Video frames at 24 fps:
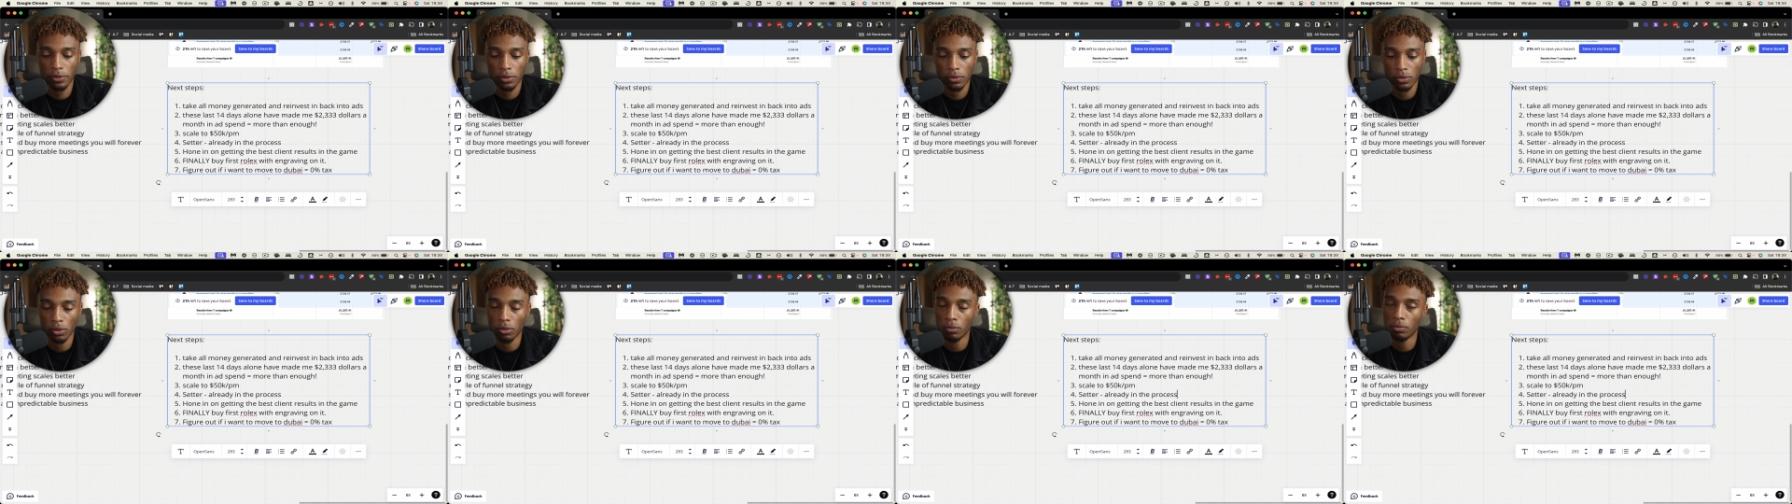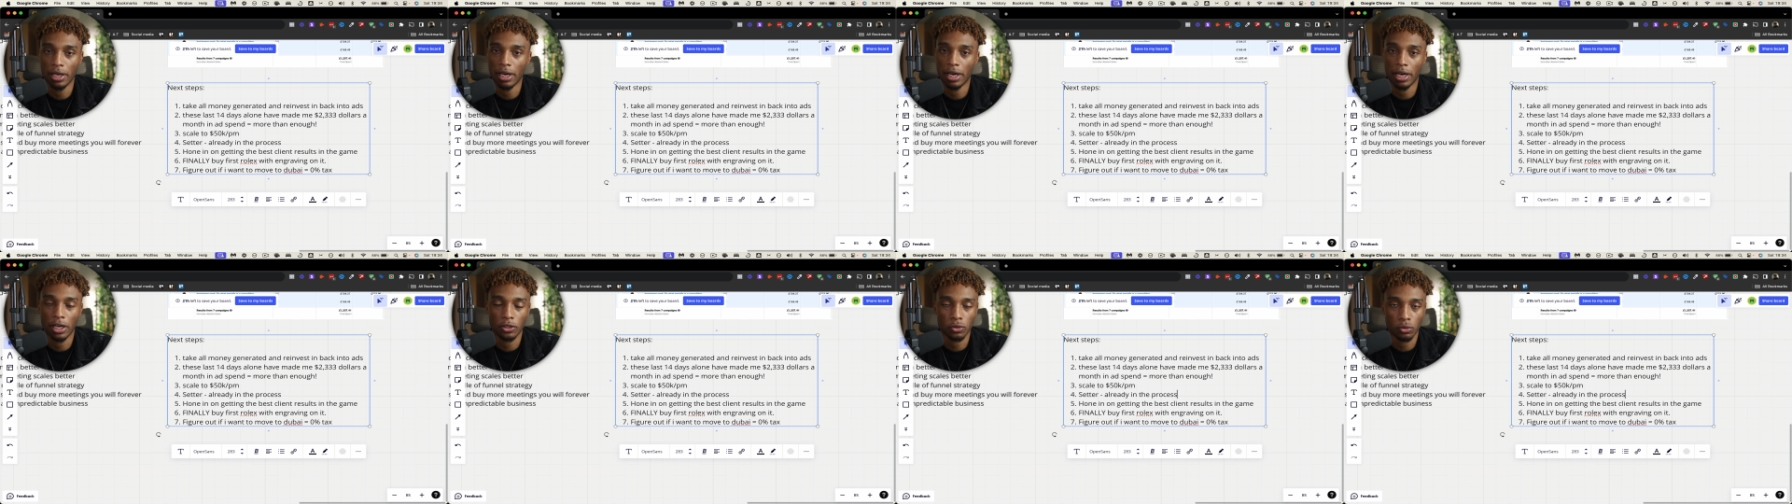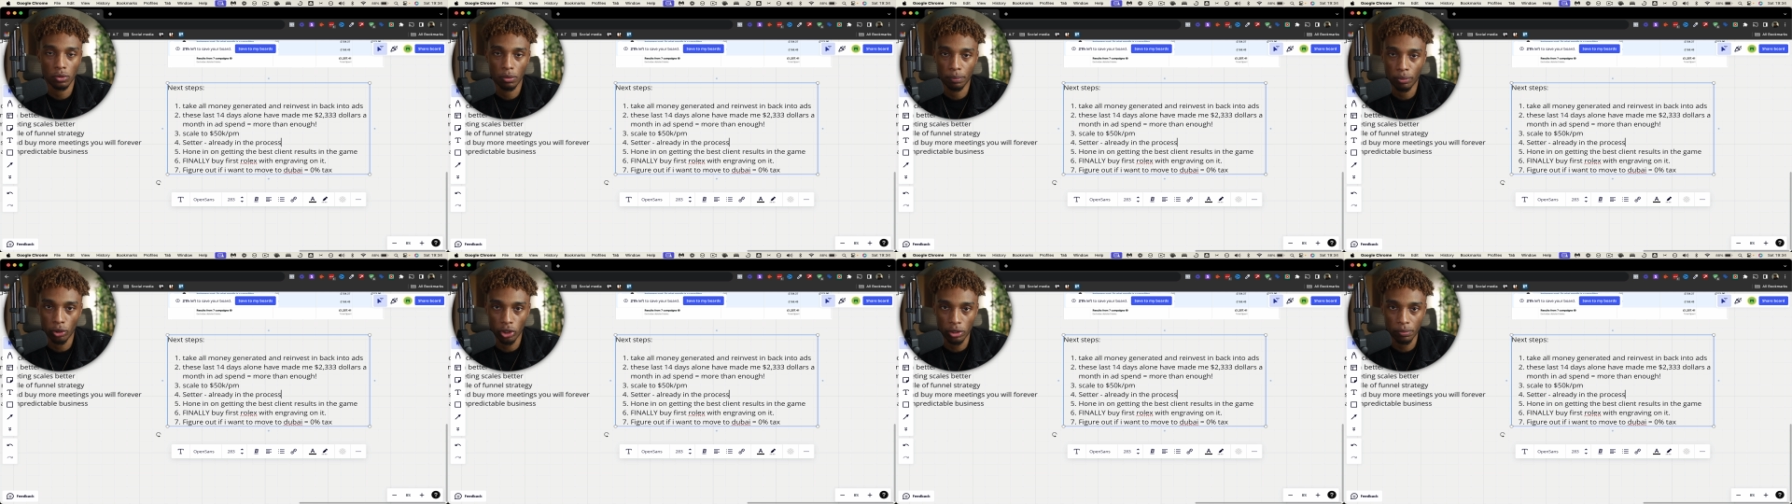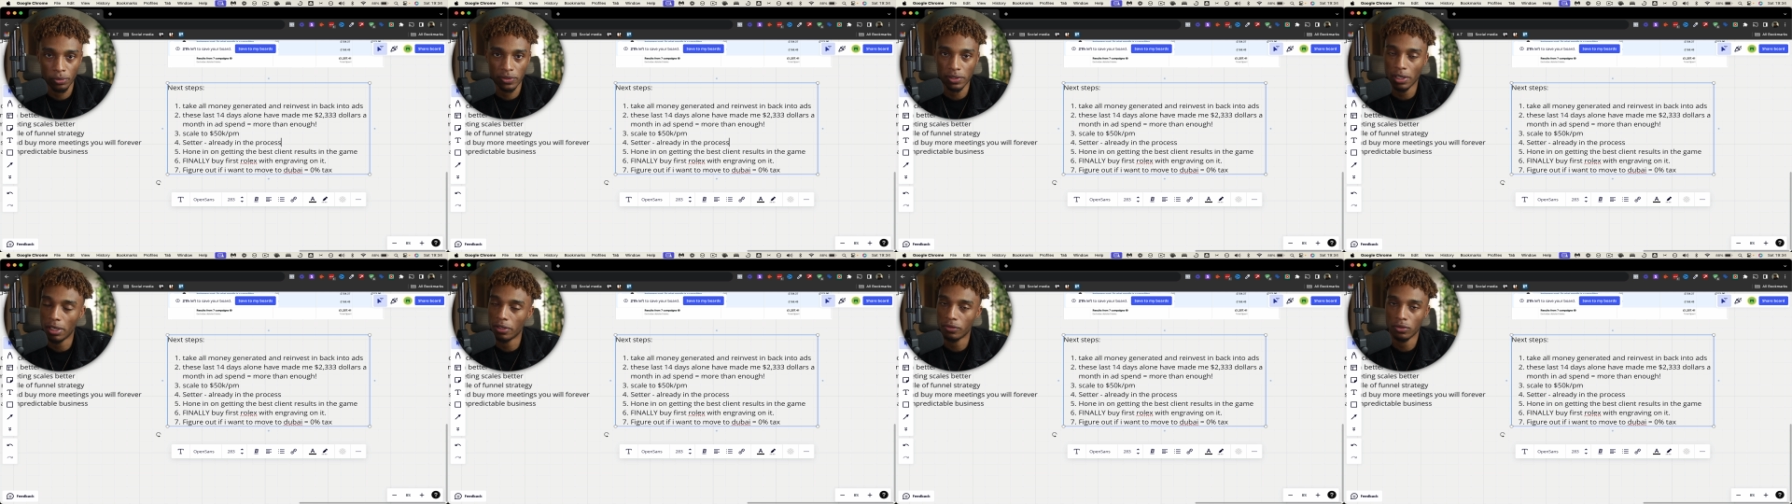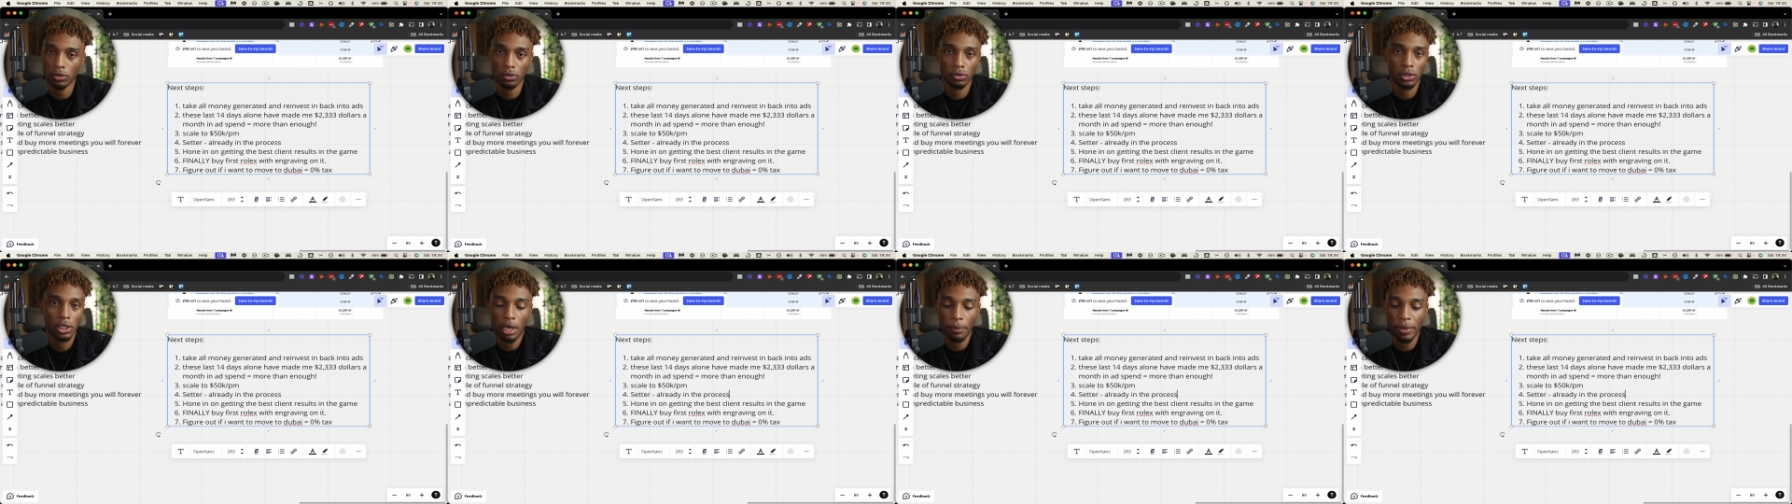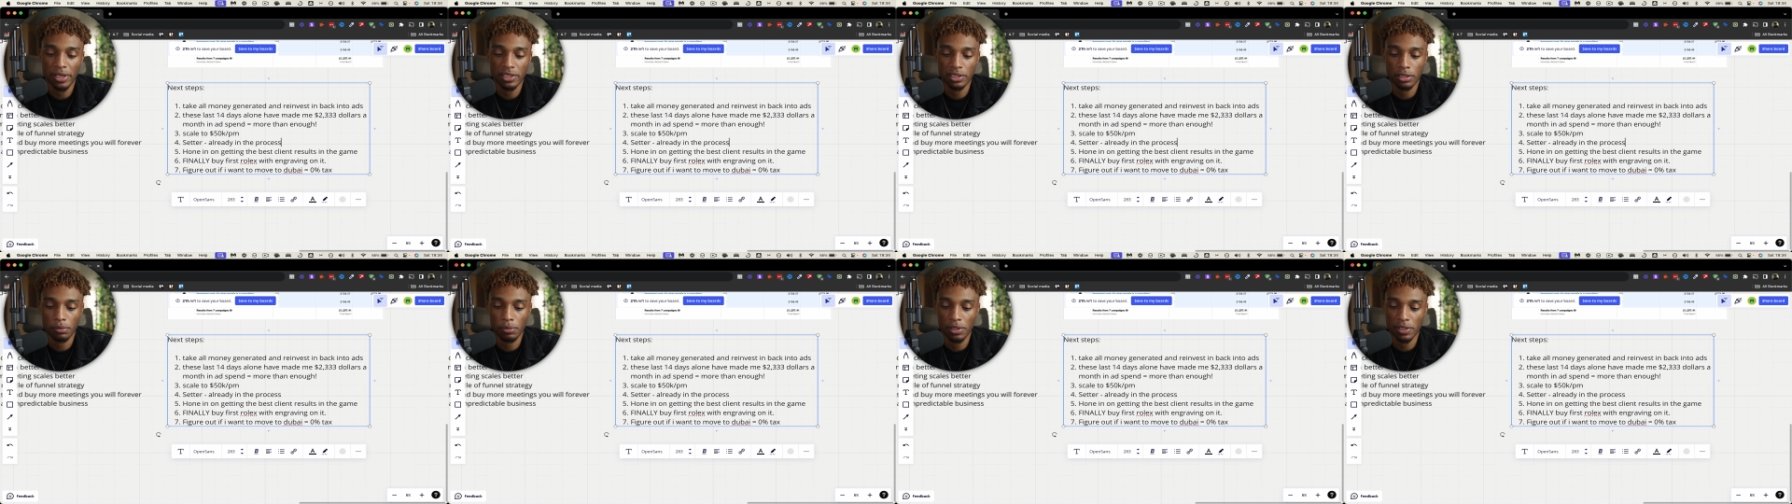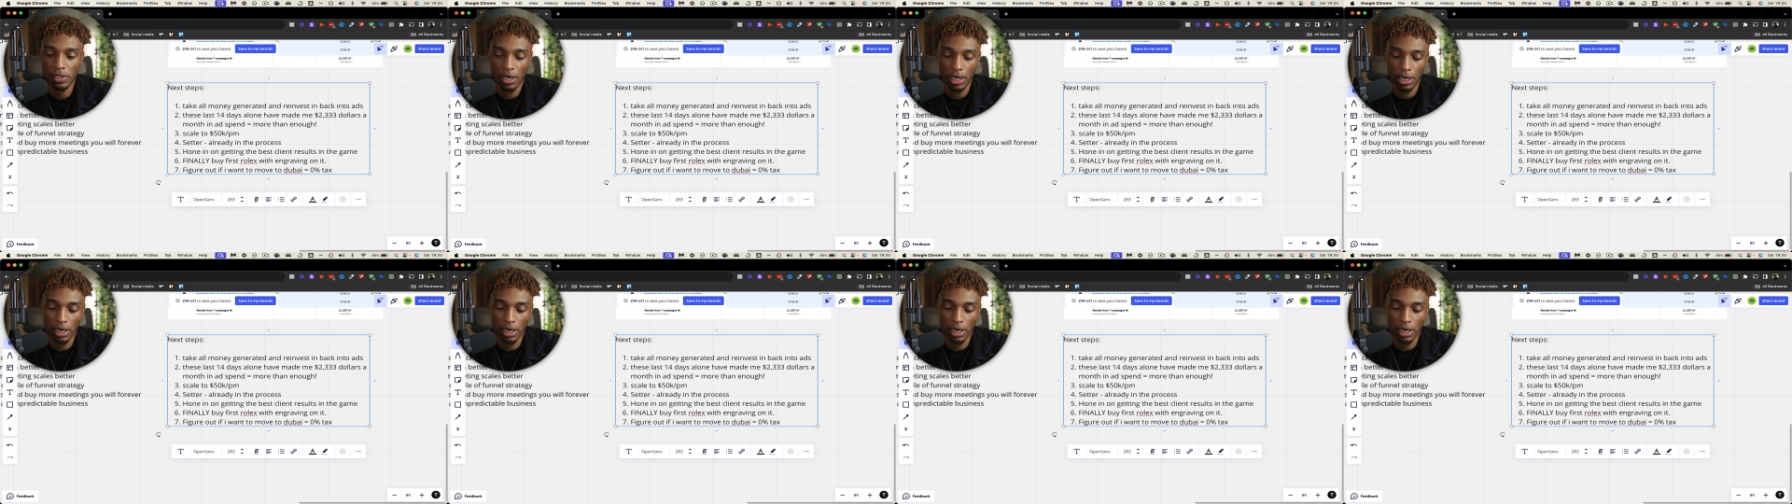So an actual appointment setter. So that basically means I